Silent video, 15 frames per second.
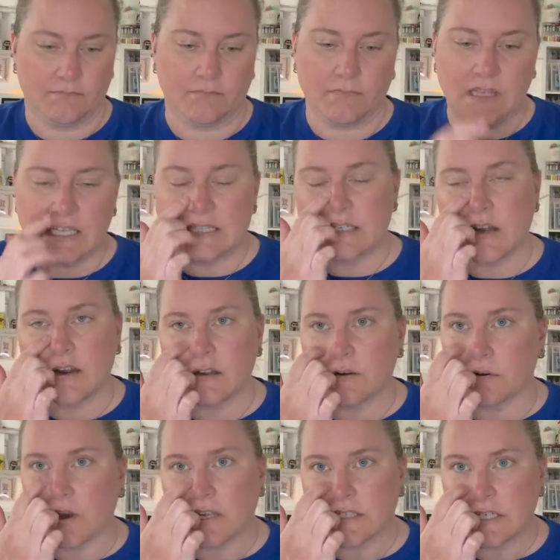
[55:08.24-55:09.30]
He's not a
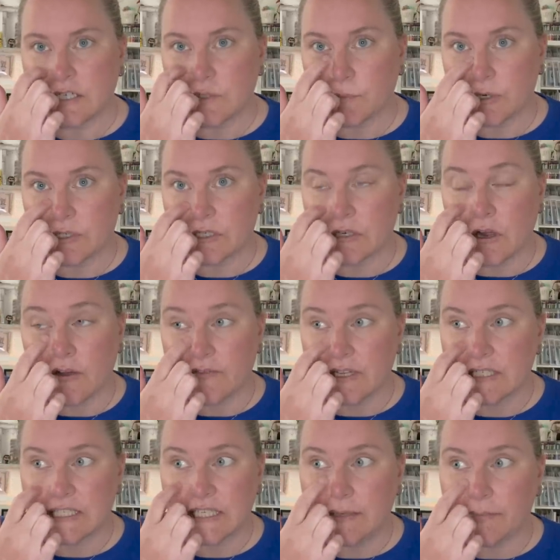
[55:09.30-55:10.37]
cross-stitch person,
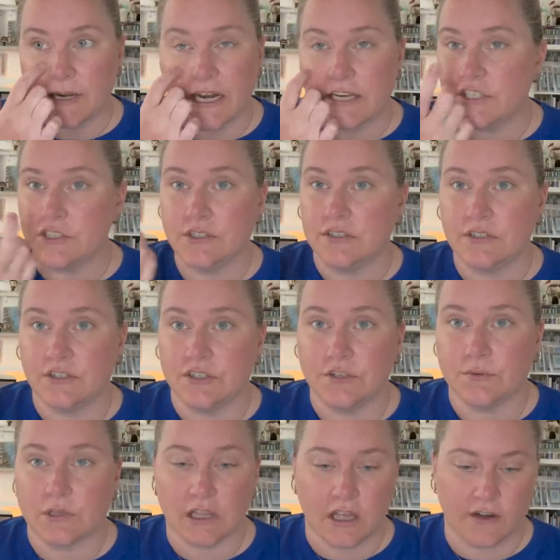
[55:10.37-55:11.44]
obviously, but I
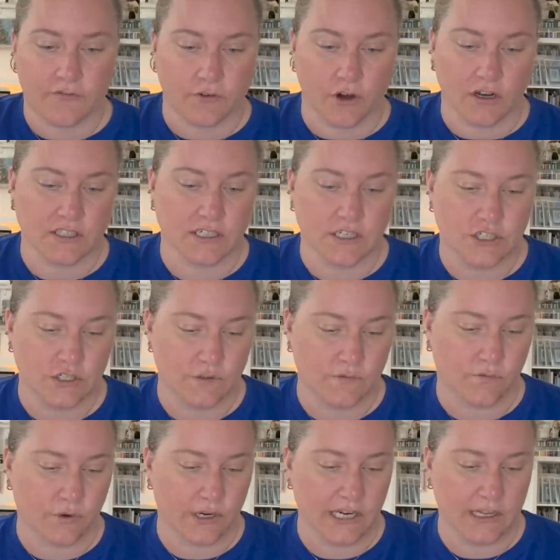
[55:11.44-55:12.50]
do a lot of cross-stitches
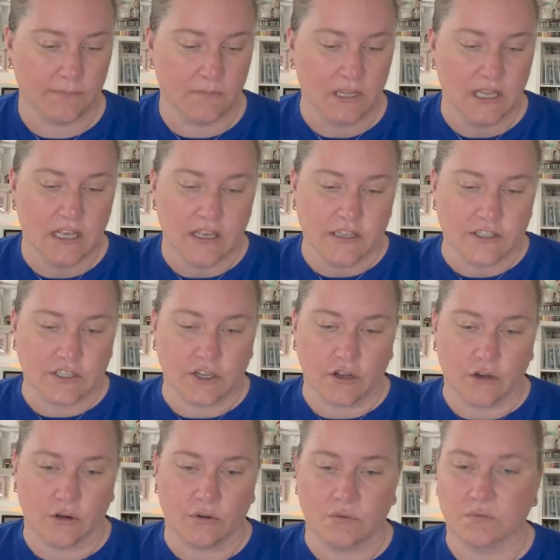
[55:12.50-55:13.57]
for him.
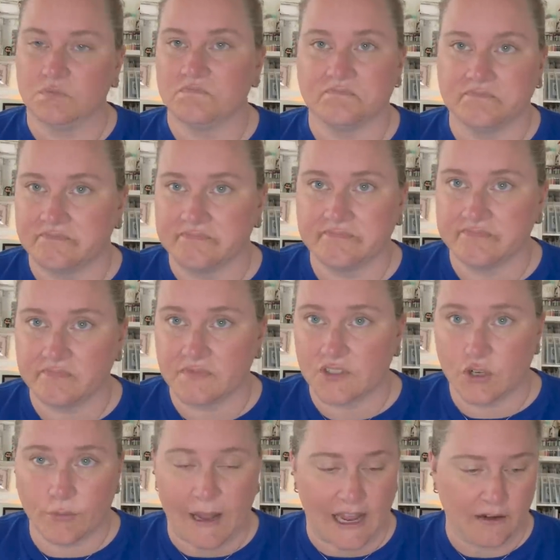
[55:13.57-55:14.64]
So,
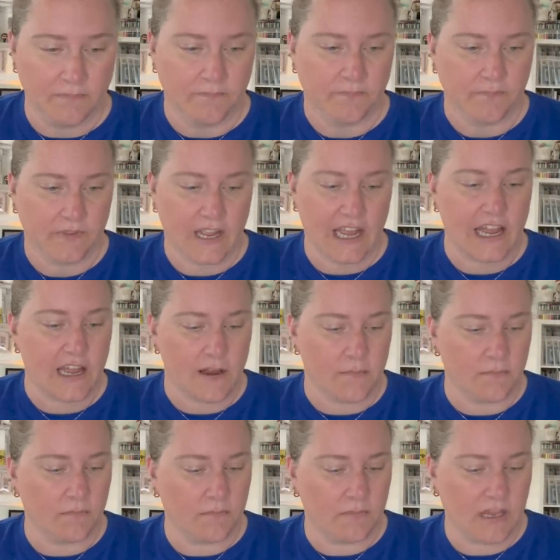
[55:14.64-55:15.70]
too bad.
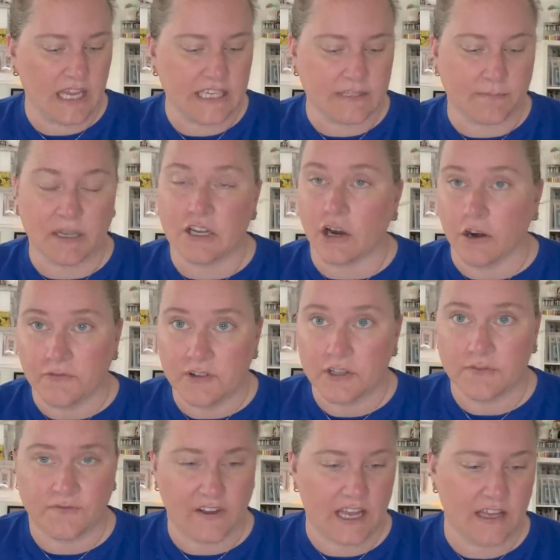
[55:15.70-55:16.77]
He's a big
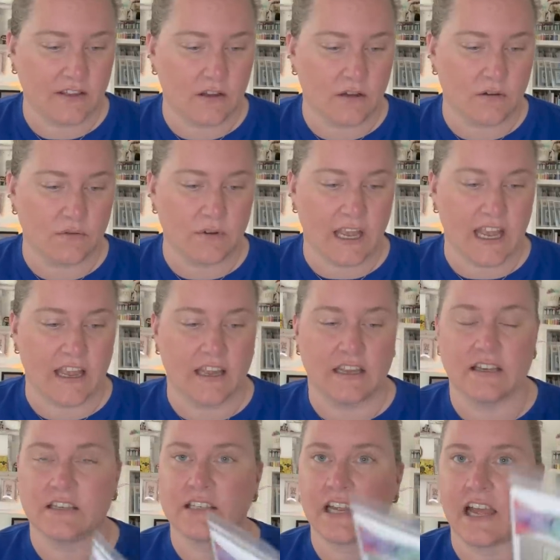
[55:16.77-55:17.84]
Garfield fan, though,
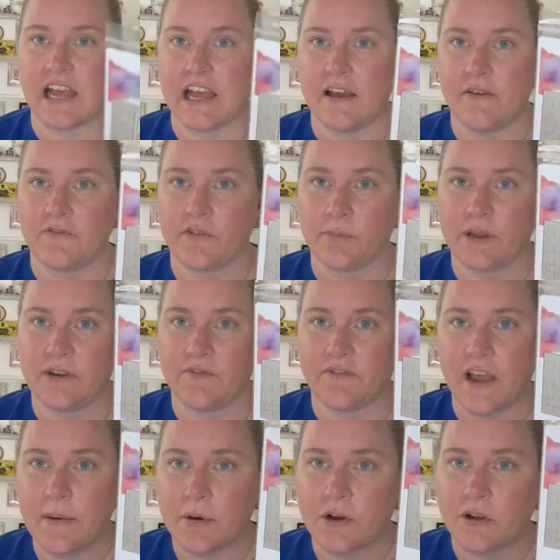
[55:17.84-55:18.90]
and Forbidden
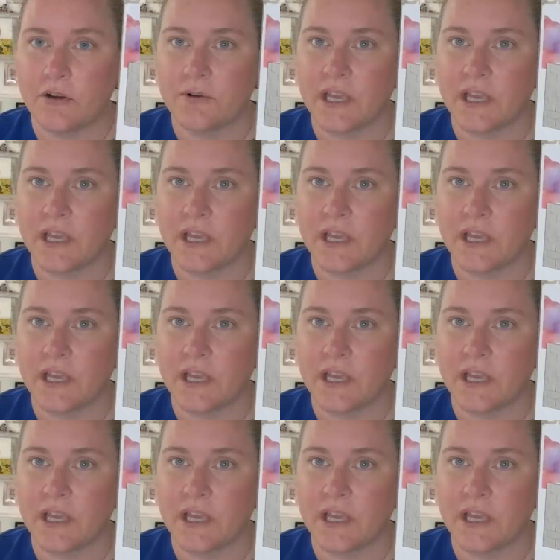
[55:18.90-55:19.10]
Fiber Co.